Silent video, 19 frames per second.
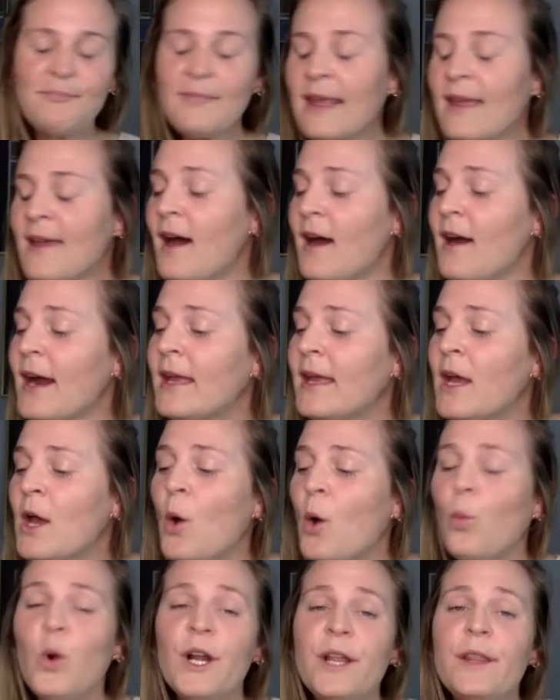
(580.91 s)
all right,
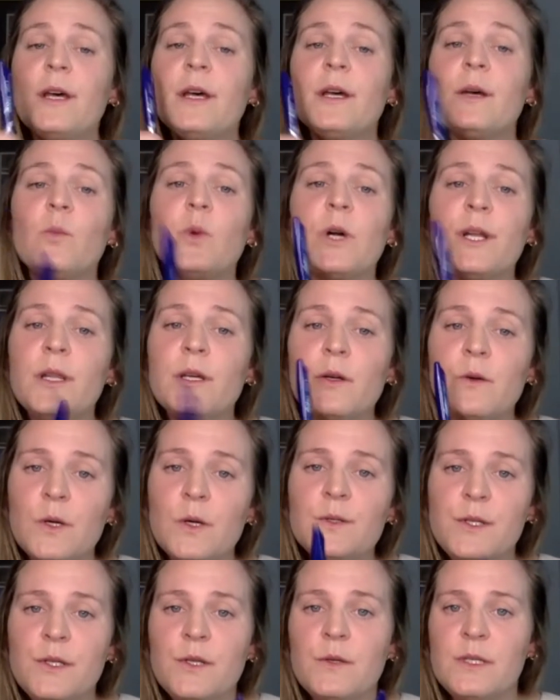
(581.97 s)
one of the
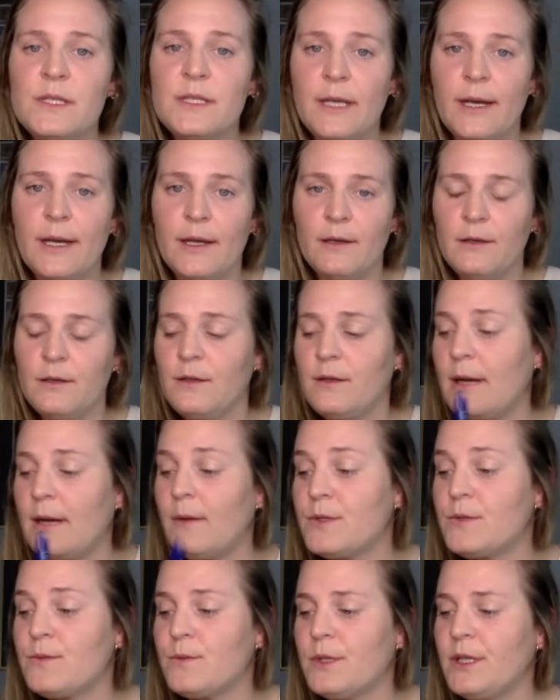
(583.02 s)
quotes you said that
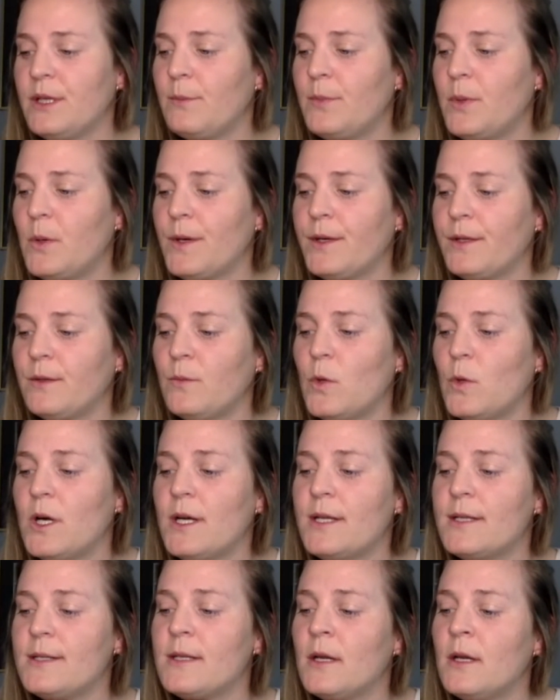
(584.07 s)
was really important
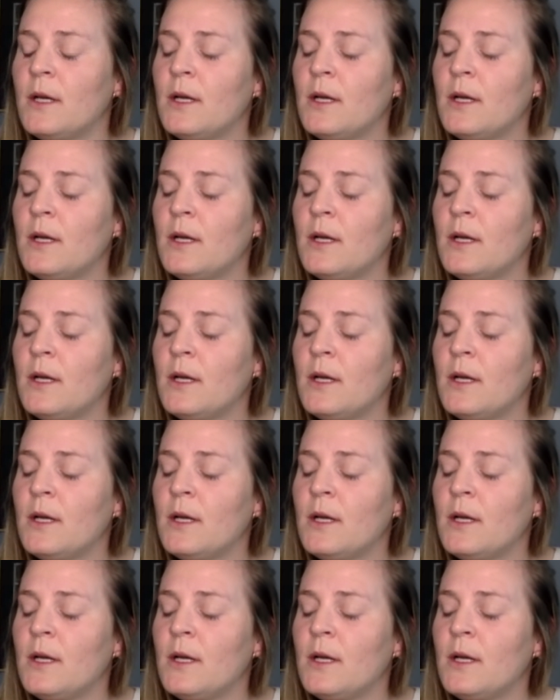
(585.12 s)
was